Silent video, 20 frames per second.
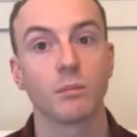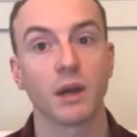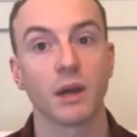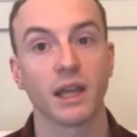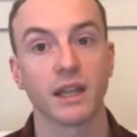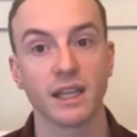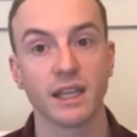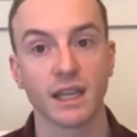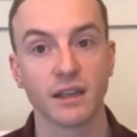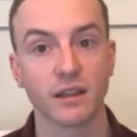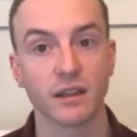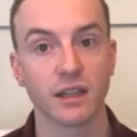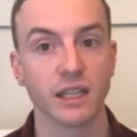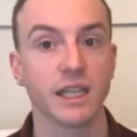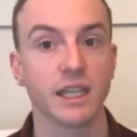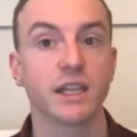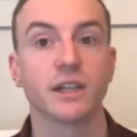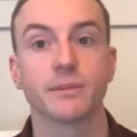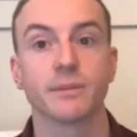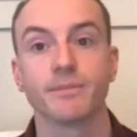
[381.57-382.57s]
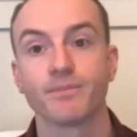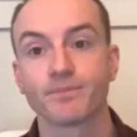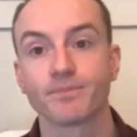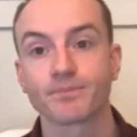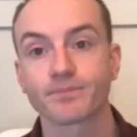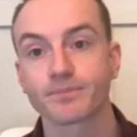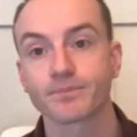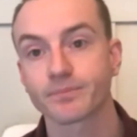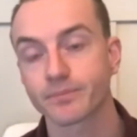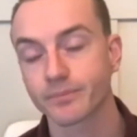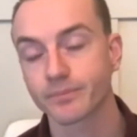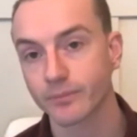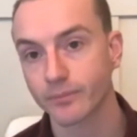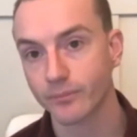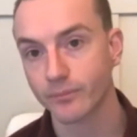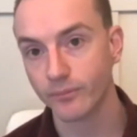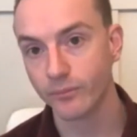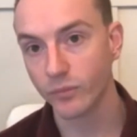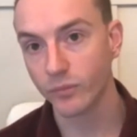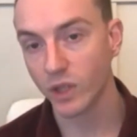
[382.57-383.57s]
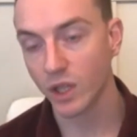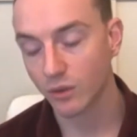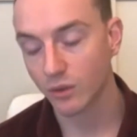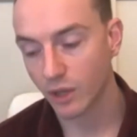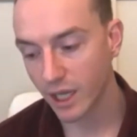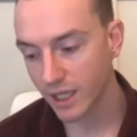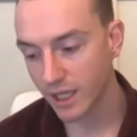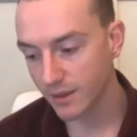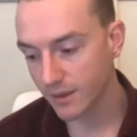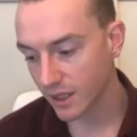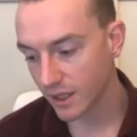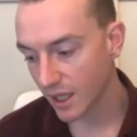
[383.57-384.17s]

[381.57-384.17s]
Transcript: by the end of the year, right?